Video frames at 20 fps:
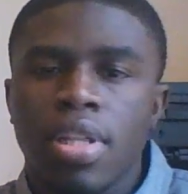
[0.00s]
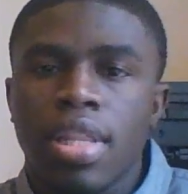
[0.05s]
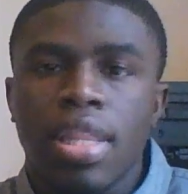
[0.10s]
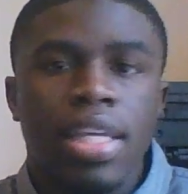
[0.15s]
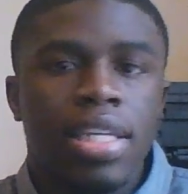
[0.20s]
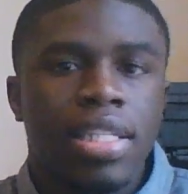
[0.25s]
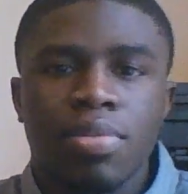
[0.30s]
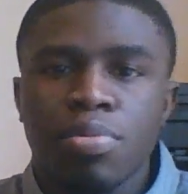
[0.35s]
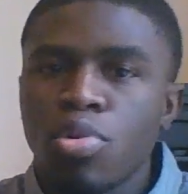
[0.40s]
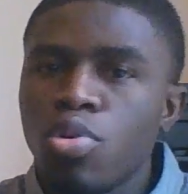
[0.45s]

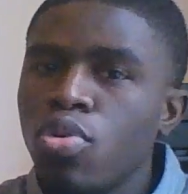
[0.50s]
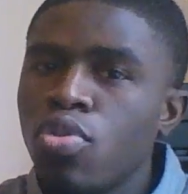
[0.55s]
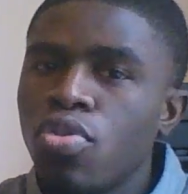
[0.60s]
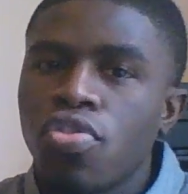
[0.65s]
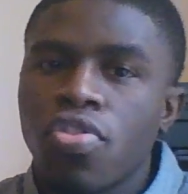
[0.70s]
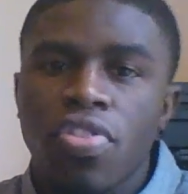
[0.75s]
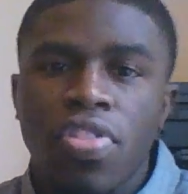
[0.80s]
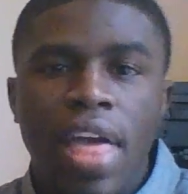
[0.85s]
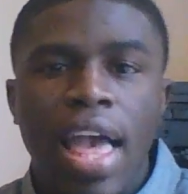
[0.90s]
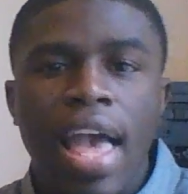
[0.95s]
this
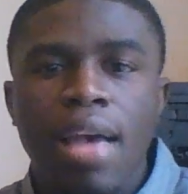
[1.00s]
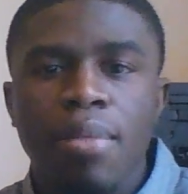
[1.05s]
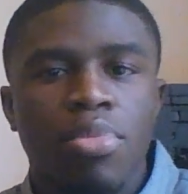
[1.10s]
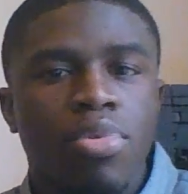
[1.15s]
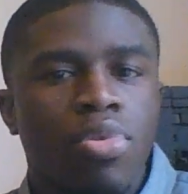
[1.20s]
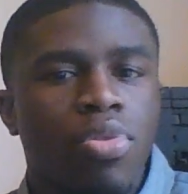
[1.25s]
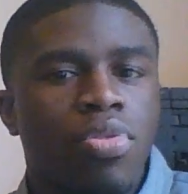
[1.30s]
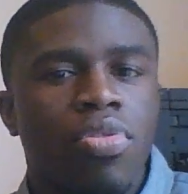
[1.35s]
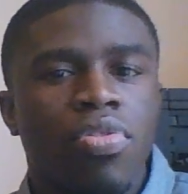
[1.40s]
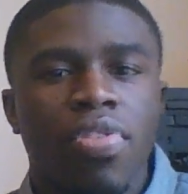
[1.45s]
move, that
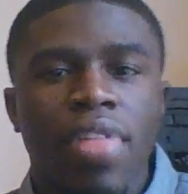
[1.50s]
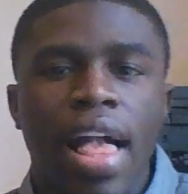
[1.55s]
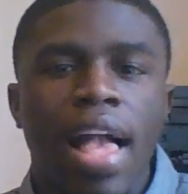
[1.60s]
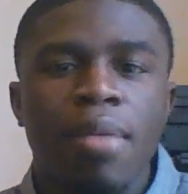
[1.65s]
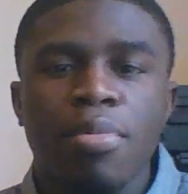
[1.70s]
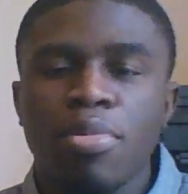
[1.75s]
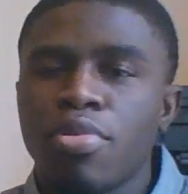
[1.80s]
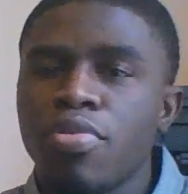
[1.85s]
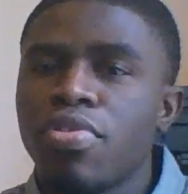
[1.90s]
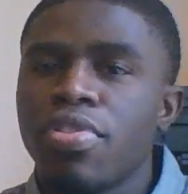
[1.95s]
move,
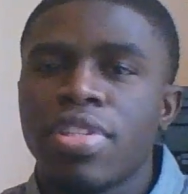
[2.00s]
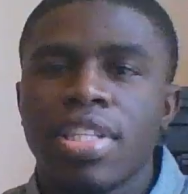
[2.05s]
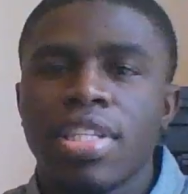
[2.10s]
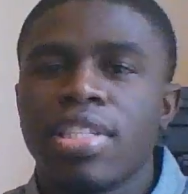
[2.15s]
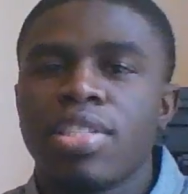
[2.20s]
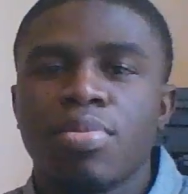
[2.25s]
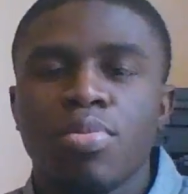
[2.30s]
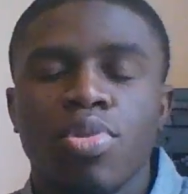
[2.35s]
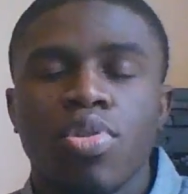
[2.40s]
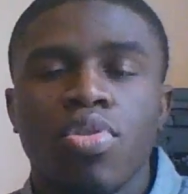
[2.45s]
and
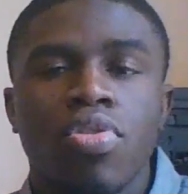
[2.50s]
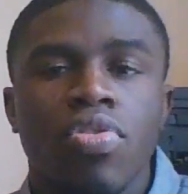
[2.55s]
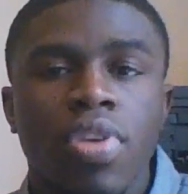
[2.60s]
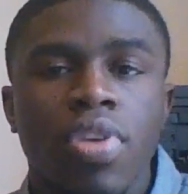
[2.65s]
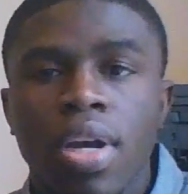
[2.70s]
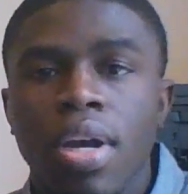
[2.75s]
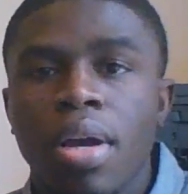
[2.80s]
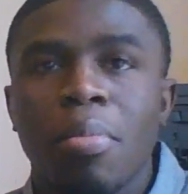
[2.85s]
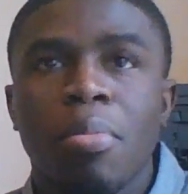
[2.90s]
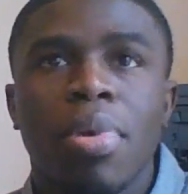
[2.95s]
this move,
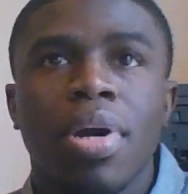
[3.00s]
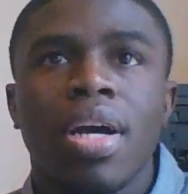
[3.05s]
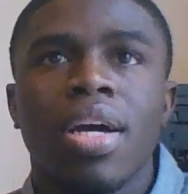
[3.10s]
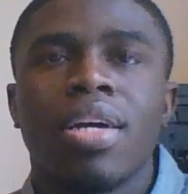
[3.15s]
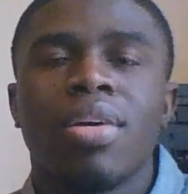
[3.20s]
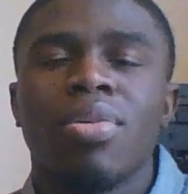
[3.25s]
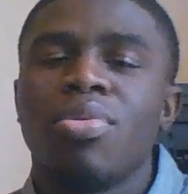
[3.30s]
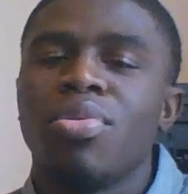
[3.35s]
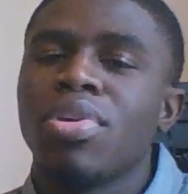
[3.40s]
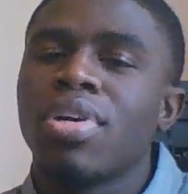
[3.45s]

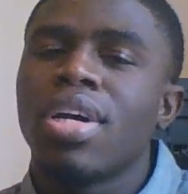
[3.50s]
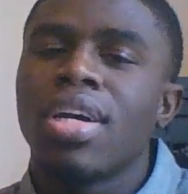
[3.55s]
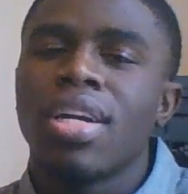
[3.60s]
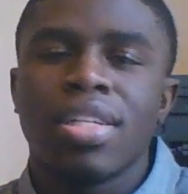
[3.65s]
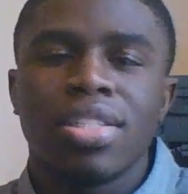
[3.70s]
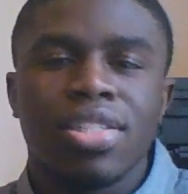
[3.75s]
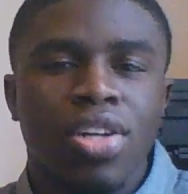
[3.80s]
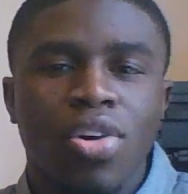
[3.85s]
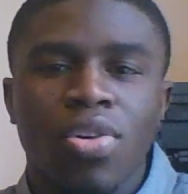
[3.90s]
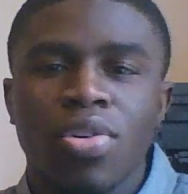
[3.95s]
but we're
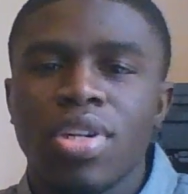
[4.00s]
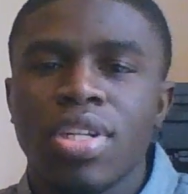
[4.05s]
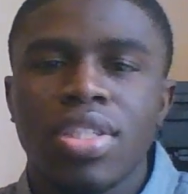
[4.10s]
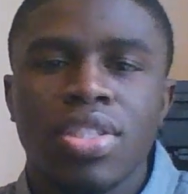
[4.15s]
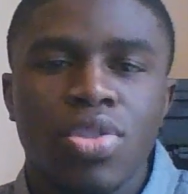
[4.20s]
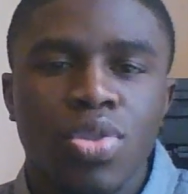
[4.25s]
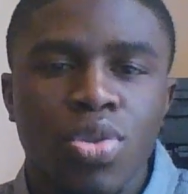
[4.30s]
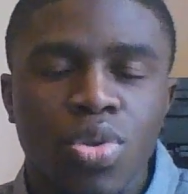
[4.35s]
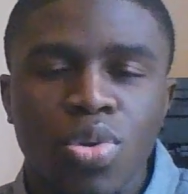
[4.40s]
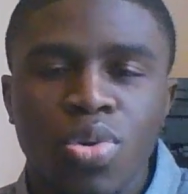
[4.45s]
gonna zone
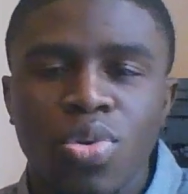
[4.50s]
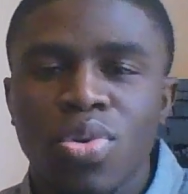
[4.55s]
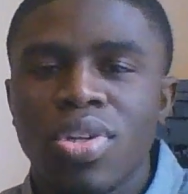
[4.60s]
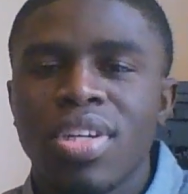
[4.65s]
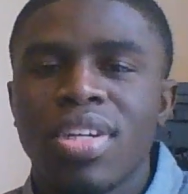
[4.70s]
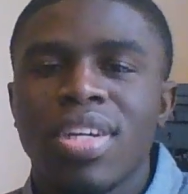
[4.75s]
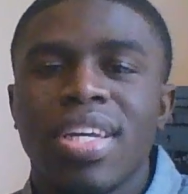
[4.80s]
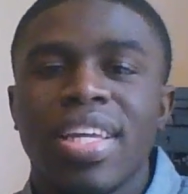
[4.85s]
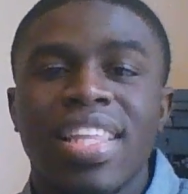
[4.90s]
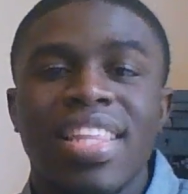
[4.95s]
into
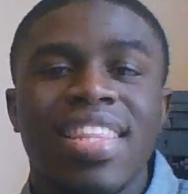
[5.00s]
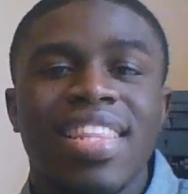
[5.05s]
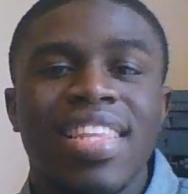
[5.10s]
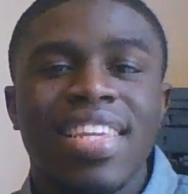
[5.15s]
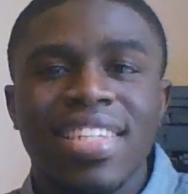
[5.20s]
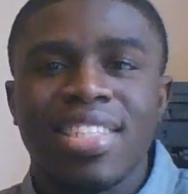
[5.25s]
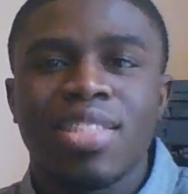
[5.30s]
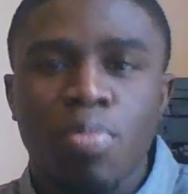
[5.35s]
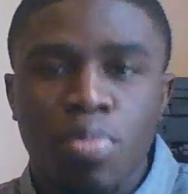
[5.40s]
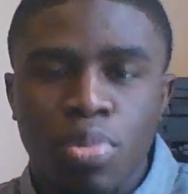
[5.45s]

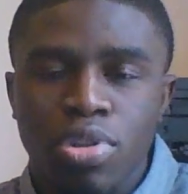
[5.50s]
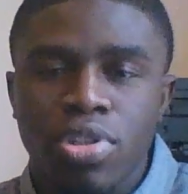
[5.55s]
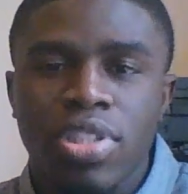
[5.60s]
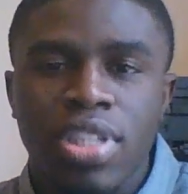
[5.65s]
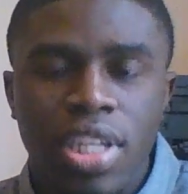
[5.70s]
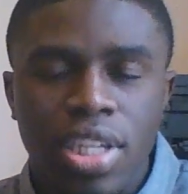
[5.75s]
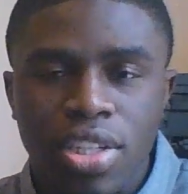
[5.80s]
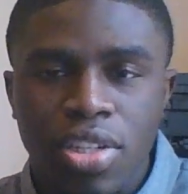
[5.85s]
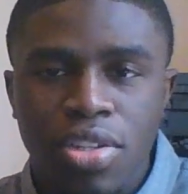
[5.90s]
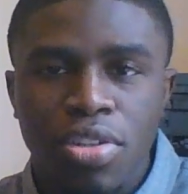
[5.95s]
this
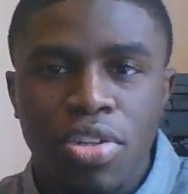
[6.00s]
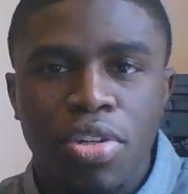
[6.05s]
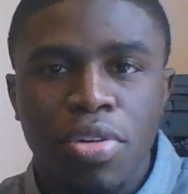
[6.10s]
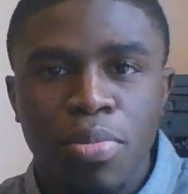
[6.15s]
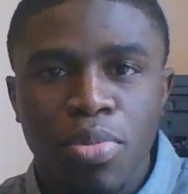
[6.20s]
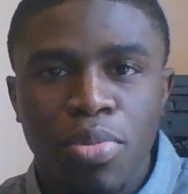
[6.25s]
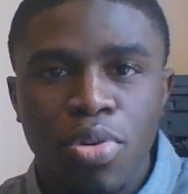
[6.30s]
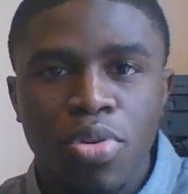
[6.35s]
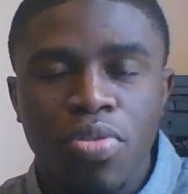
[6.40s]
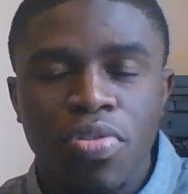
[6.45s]
particular
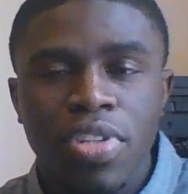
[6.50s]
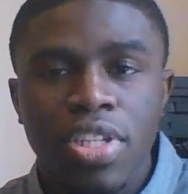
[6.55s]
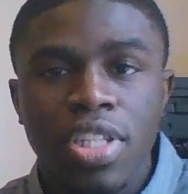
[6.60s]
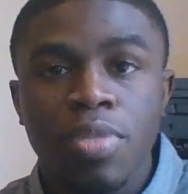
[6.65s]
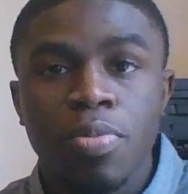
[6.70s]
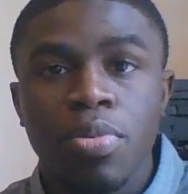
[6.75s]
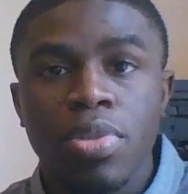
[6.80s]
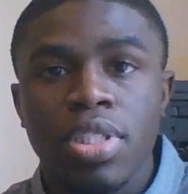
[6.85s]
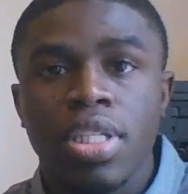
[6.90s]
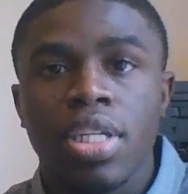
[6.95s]
move,
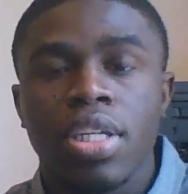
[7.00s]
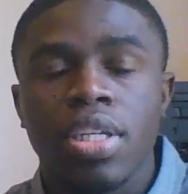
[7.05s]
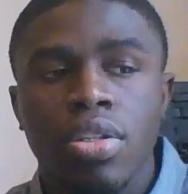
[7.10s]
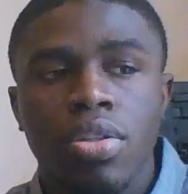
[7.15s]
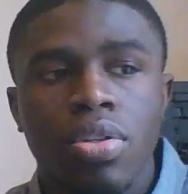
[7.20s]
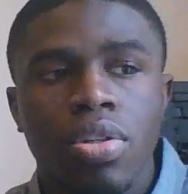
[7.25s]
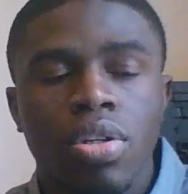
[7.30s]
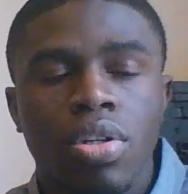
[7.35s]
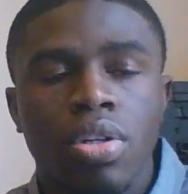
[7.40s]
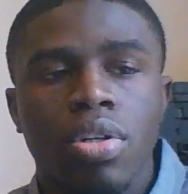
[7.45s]
this
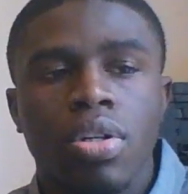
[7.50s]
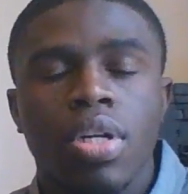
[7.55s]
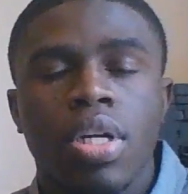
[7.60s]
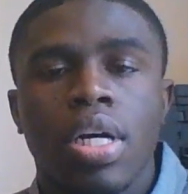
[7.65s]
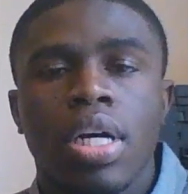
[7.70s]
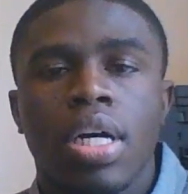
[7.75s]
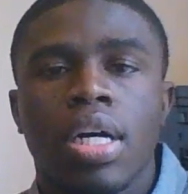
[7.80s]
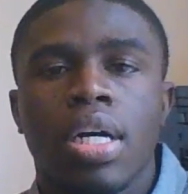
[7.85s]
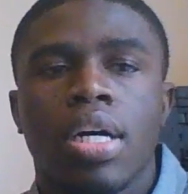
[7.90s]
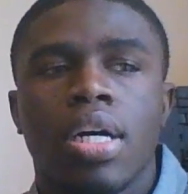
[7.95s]
particular
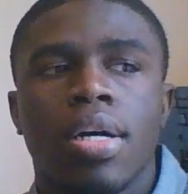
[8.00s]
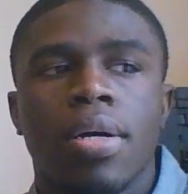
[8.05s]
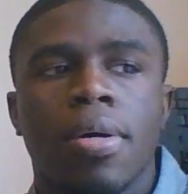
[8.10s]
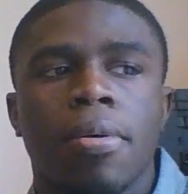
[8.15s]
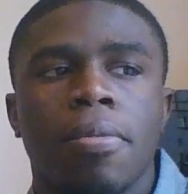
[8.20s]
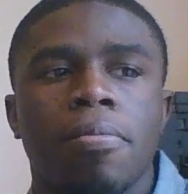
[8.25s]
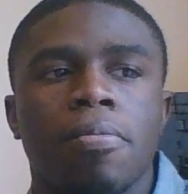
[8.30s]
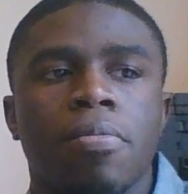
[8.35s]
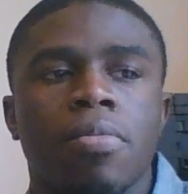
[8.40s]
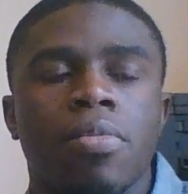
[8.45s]

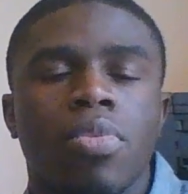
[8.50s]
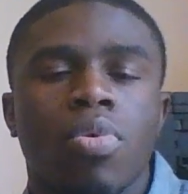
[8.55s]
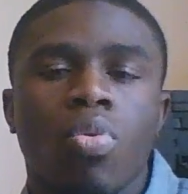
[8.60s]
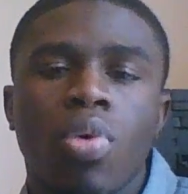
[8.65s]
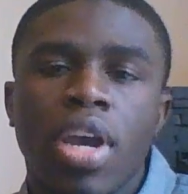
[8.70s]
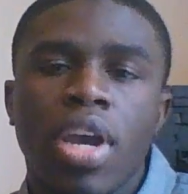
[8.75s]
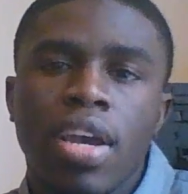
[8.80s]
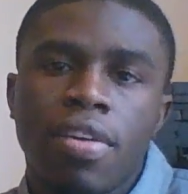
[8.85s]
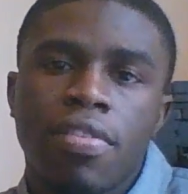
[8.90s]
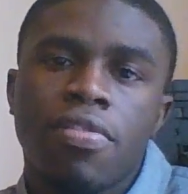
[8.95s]

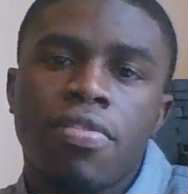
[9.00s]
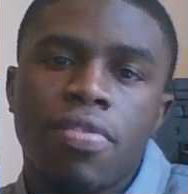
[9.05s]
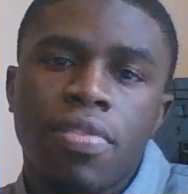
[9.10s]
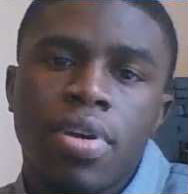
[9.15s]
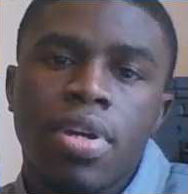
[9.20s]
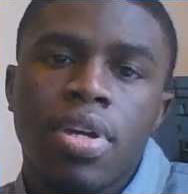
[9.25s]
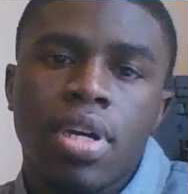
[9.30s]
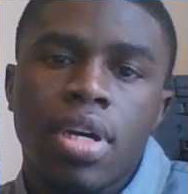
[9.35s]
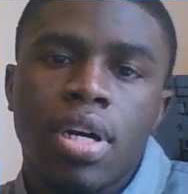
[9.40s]
way of